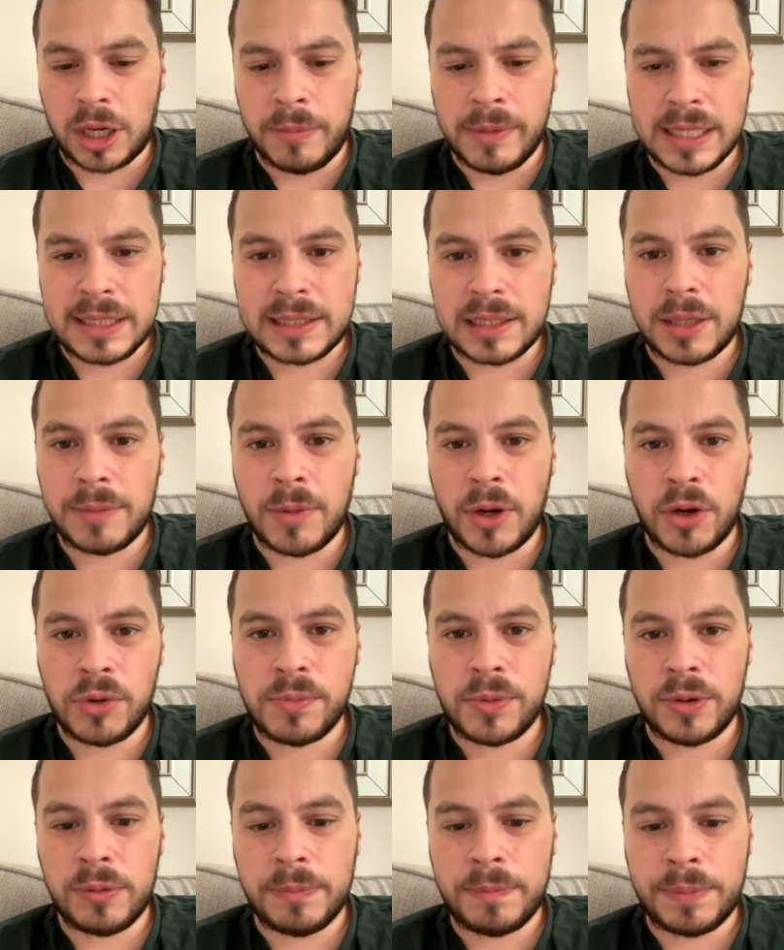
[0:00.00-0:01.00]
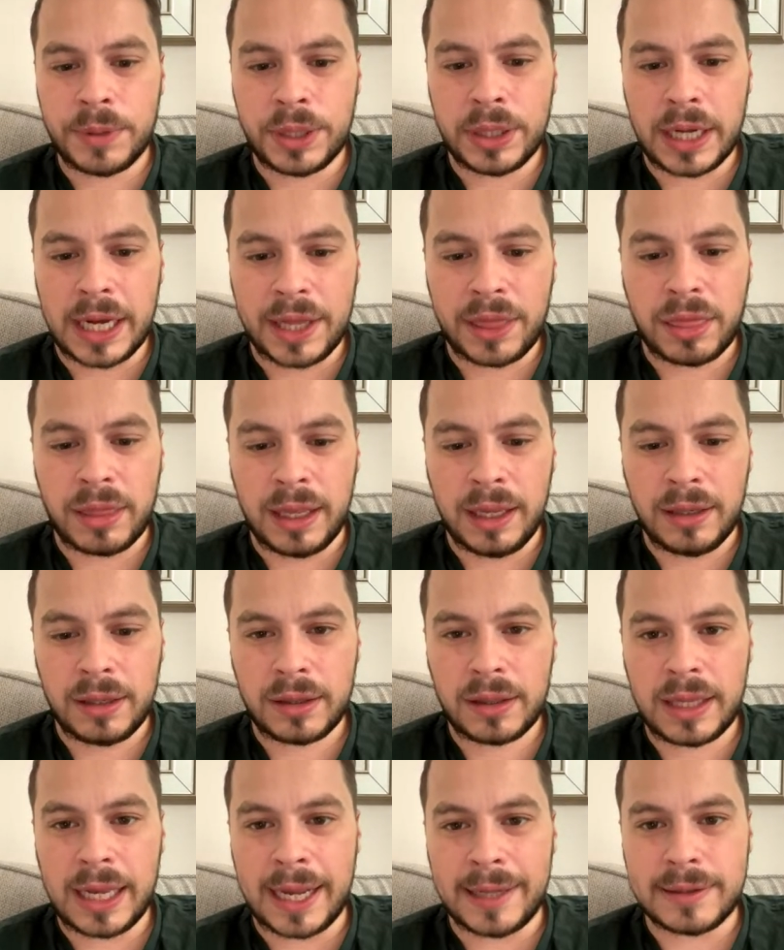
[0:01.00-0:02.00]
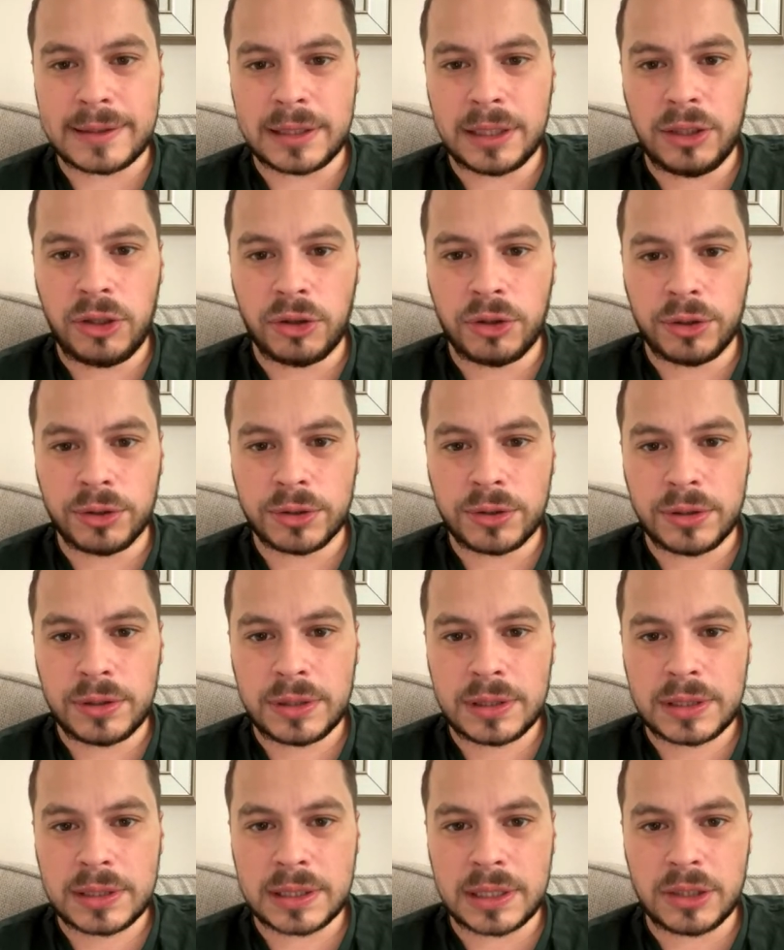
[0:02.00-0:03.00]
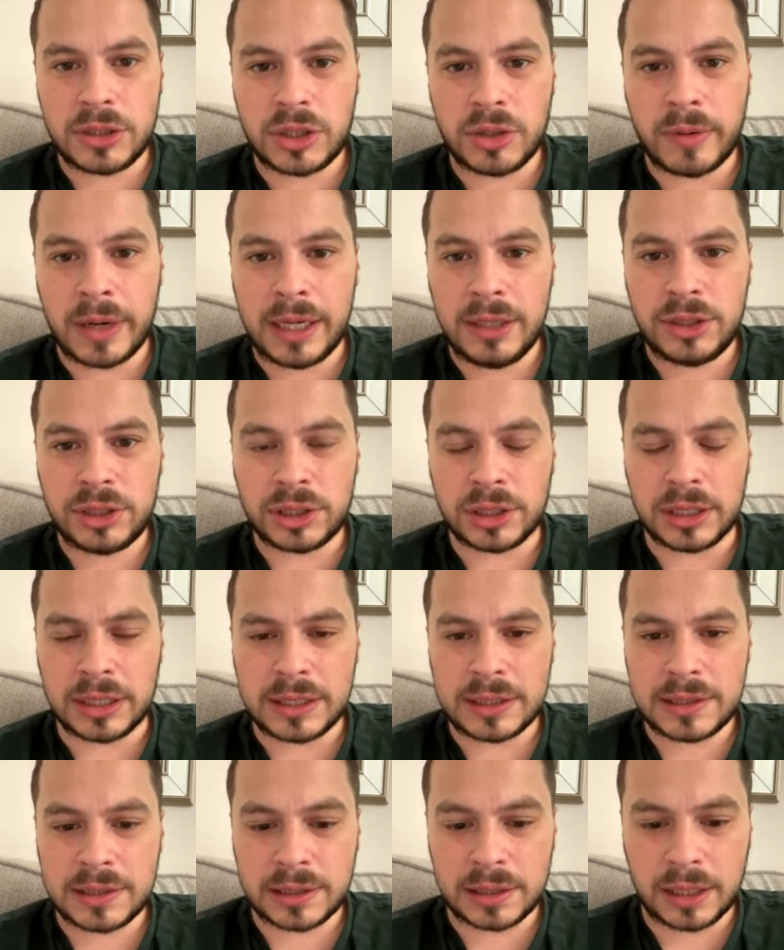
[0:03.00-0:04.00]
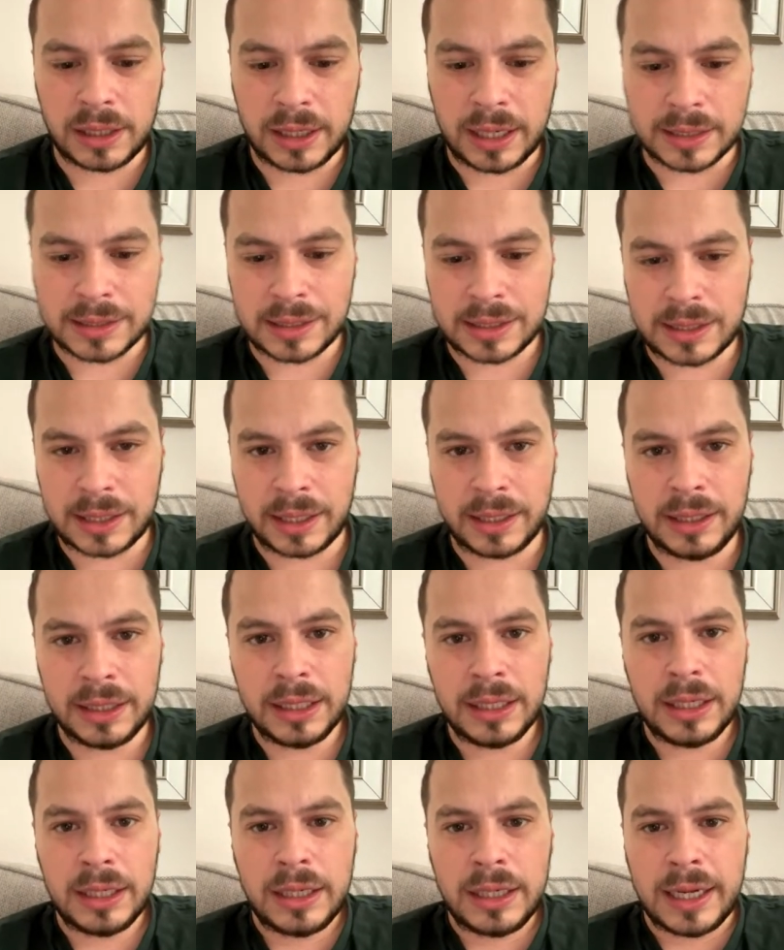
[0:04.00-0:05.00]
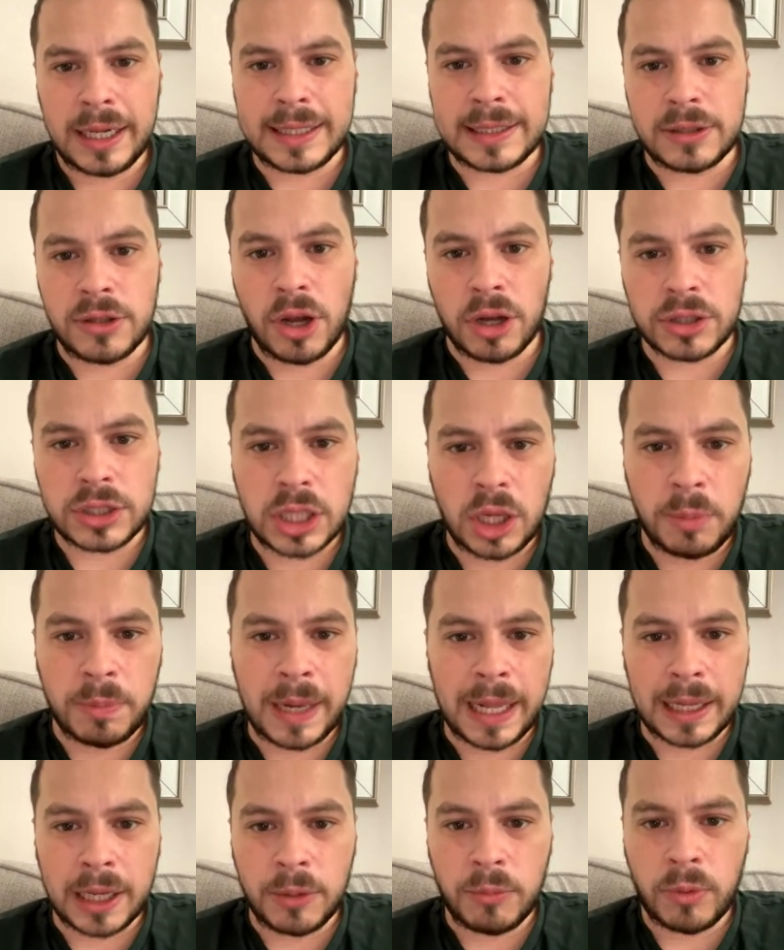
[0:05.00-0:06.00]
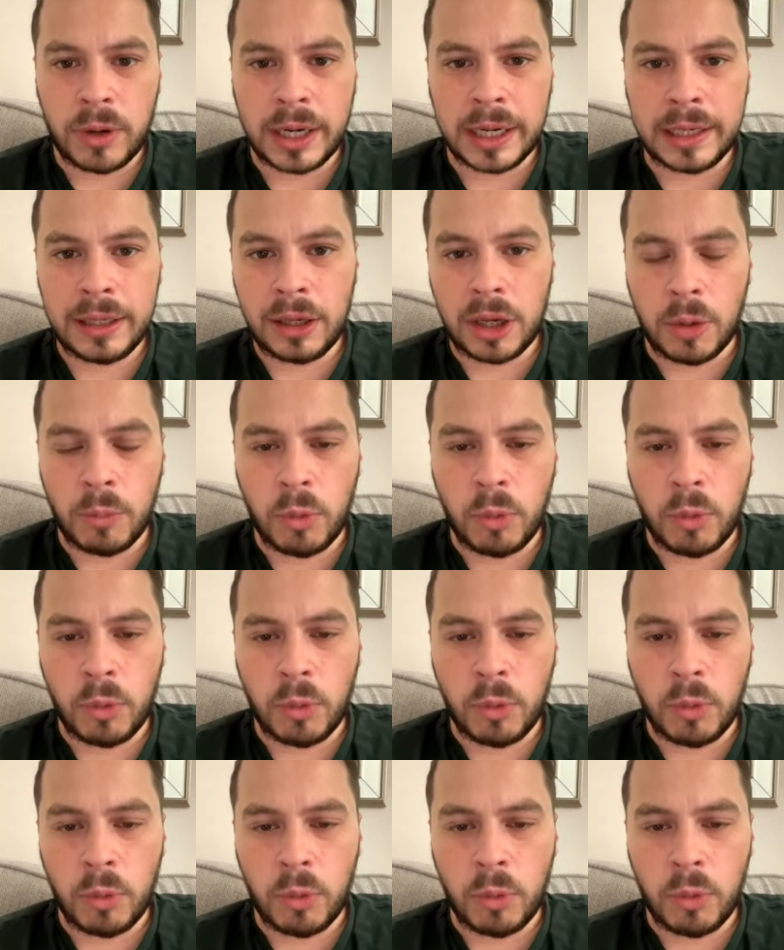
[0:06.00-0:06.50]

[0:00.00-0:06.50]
the comments in a moment, but I think the Anthony Gordon situation is, as I say, it's not so black and white.